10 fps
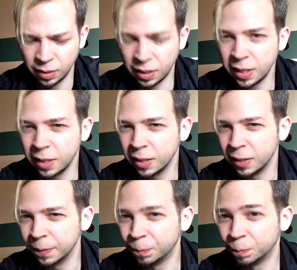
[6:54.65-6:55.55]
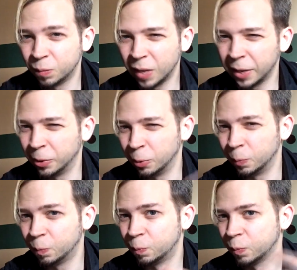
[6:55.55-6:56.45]
the, I don't know,
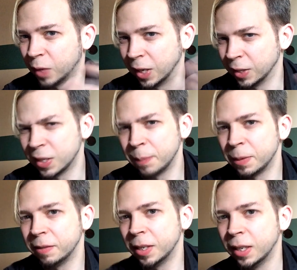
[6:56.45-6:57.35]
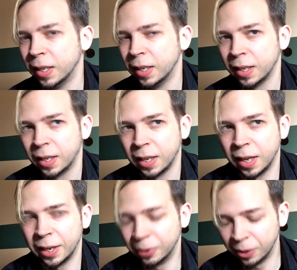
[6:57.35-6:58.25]
concept of it.
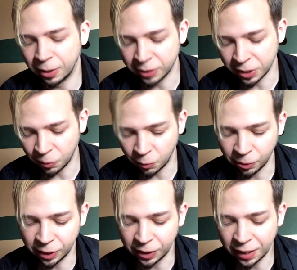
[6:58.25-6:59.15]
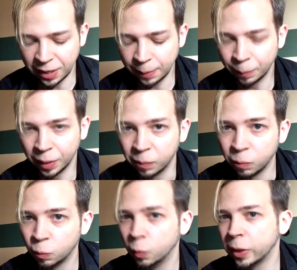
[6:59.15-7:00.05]
I don't know how it's gonna work in the game, but
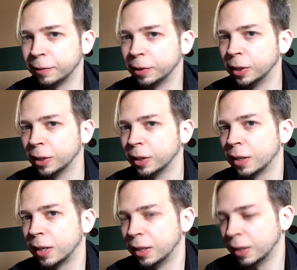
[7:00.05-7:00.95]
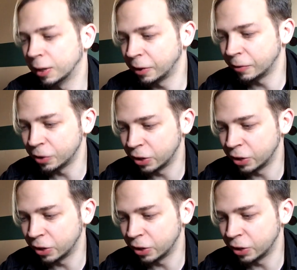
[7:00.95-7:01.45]
whatever. I'll give it a